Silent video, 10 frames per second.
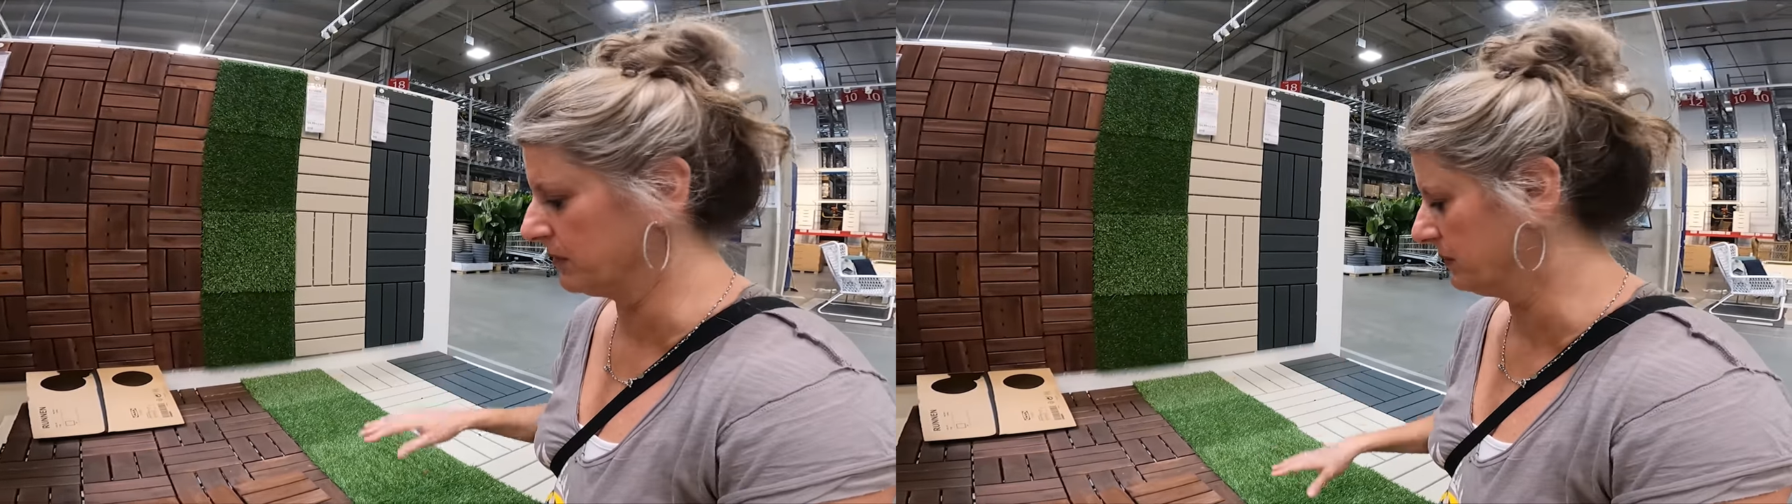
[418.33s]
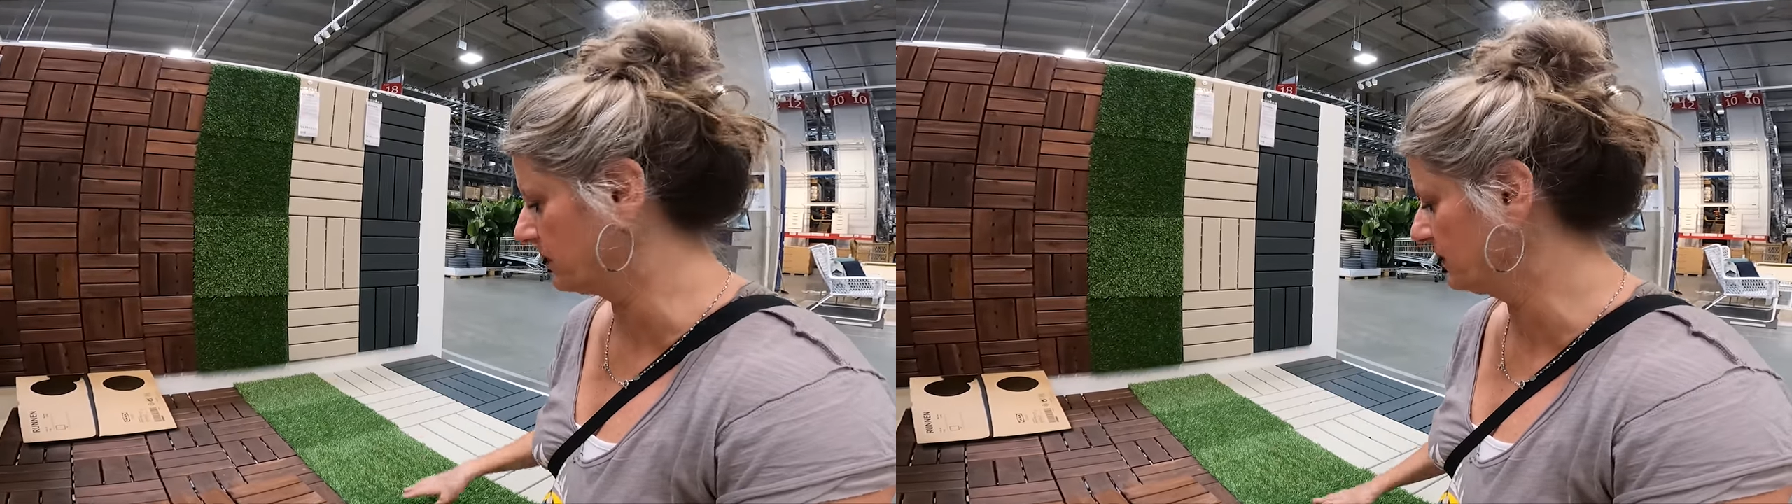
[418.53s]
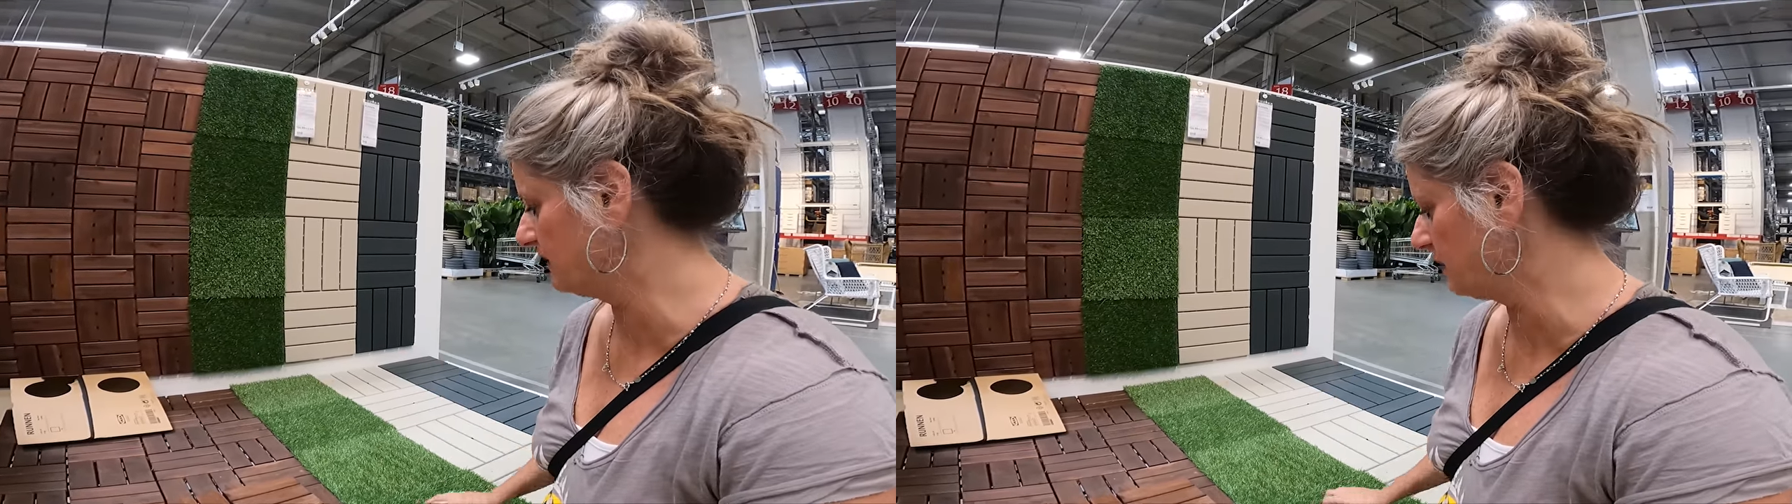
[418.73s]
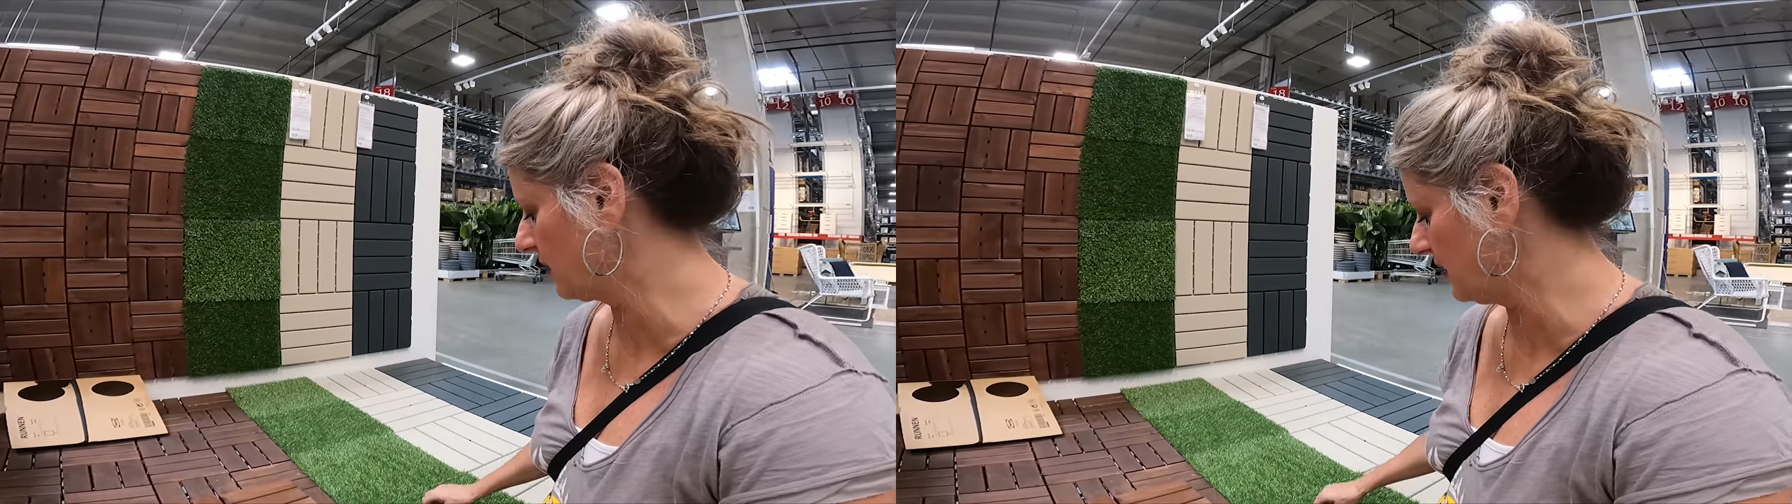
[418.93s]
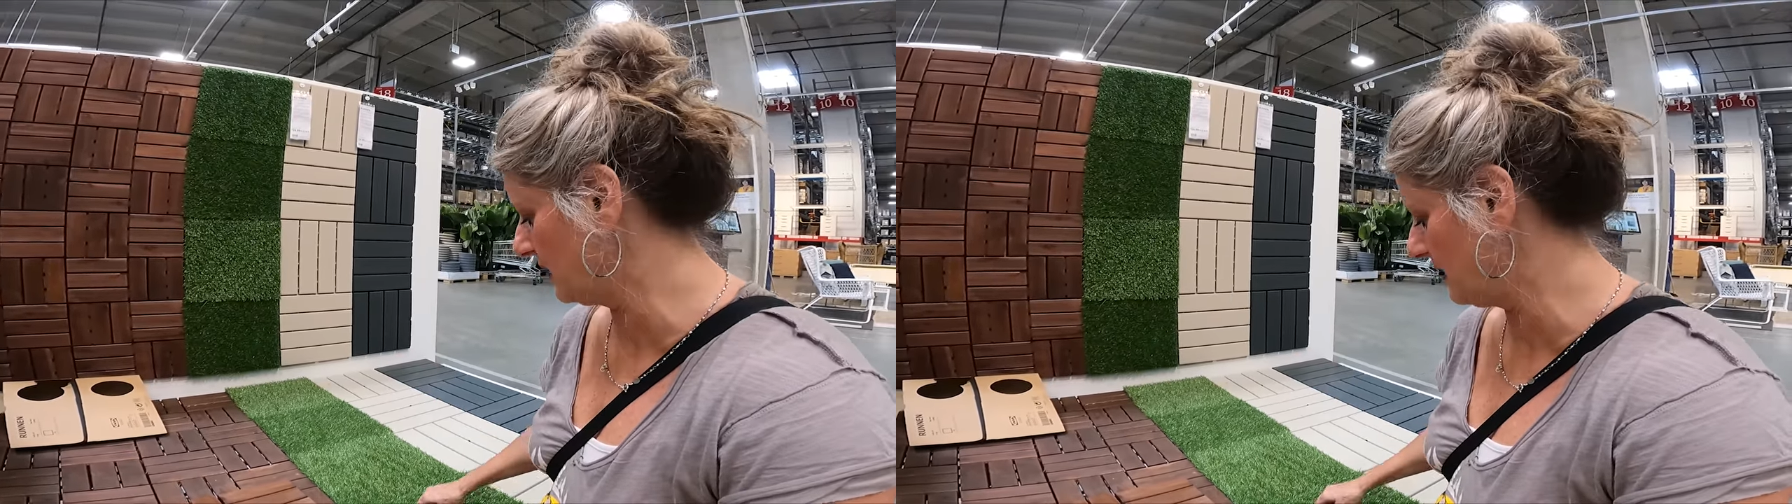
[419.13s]
with them because they're
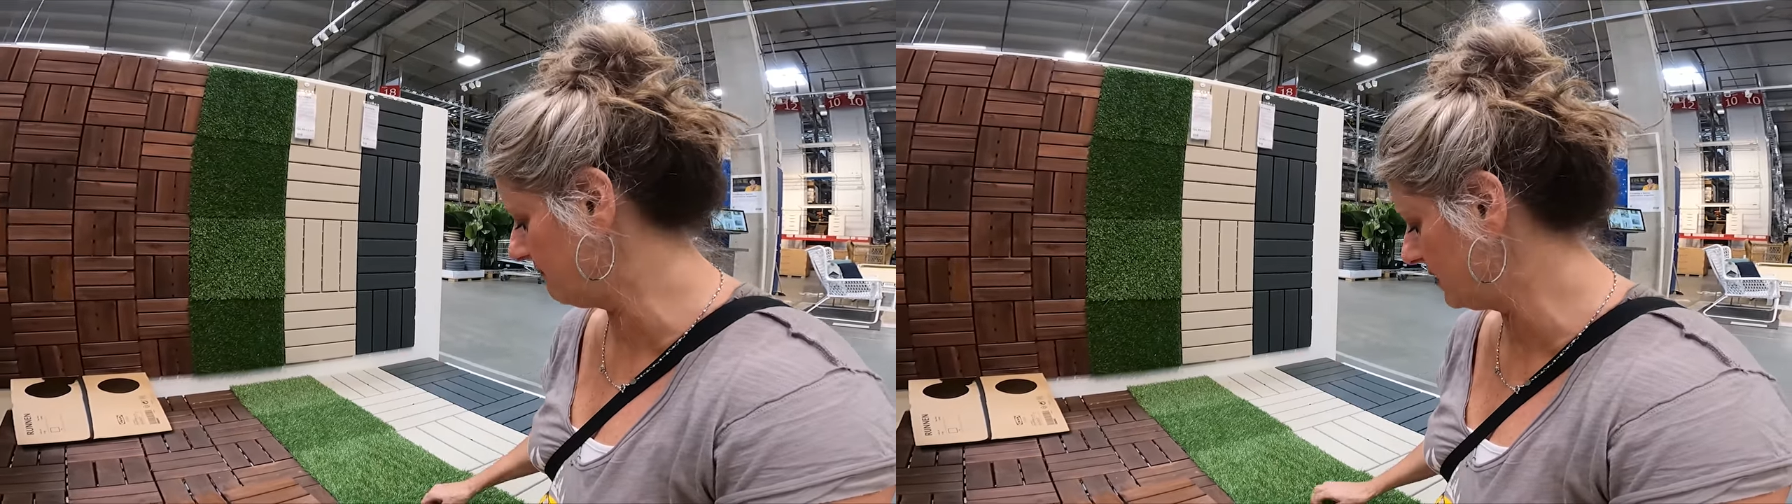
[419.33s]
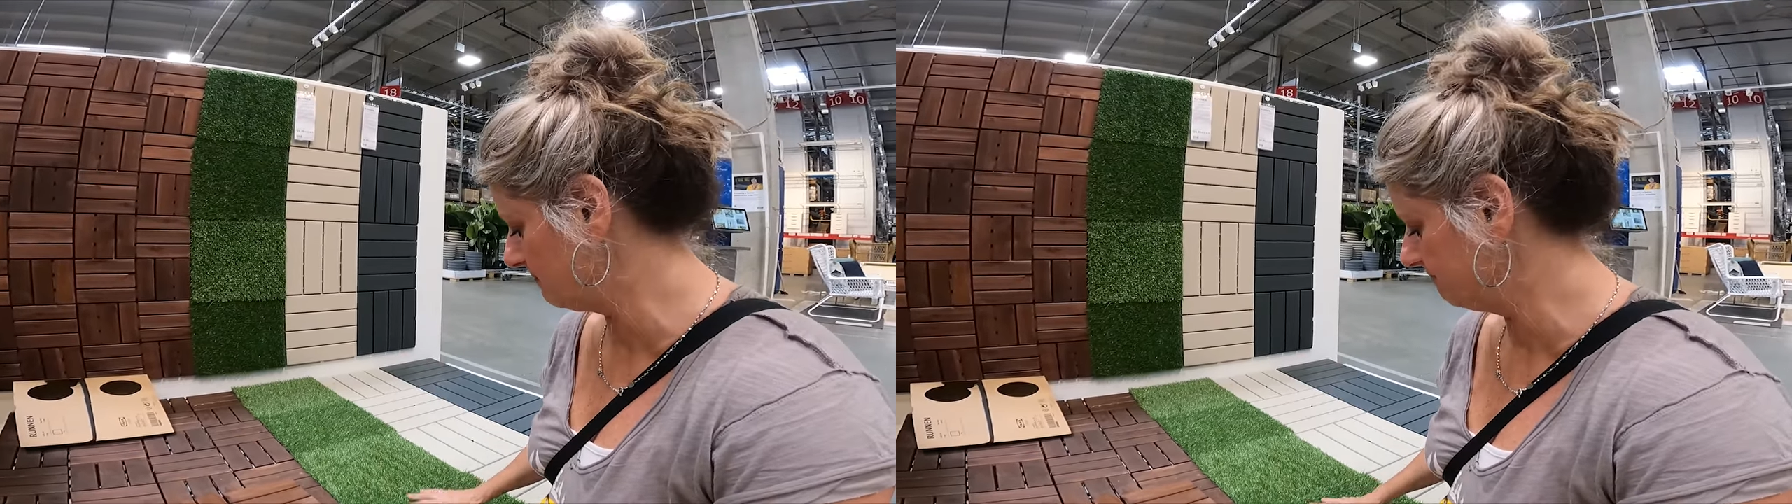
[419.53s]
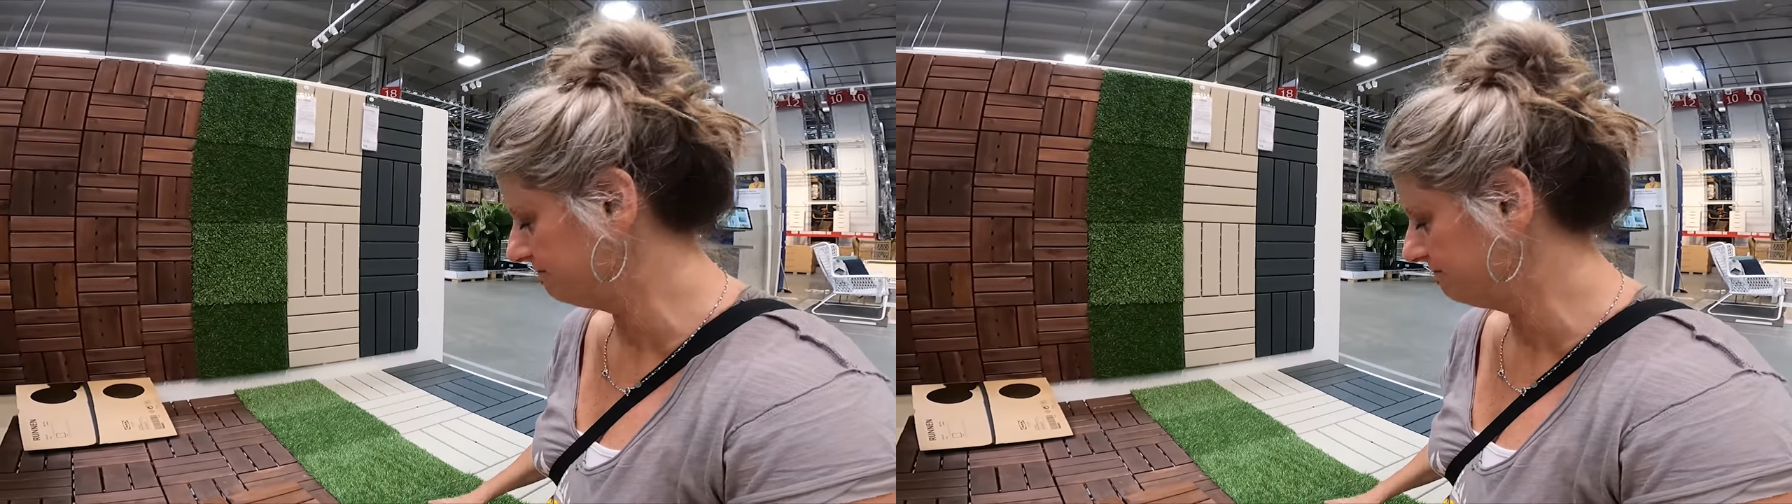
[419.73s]
kind of heavy.